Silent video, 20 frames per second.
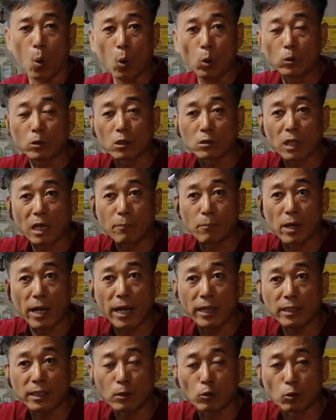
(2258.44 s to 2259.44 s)
All the time
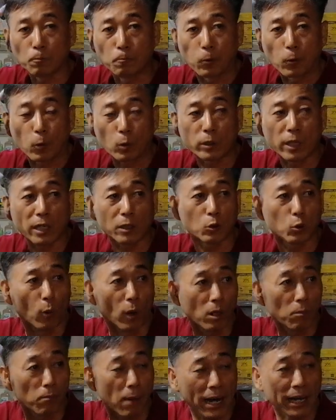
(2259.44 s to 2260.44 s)
ready to protect
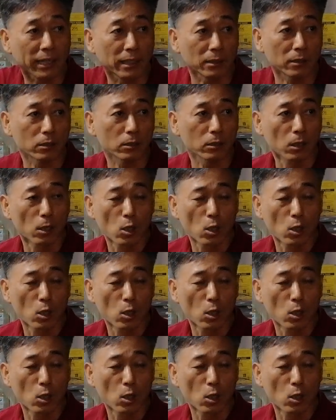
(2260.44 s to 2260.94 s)
your mind.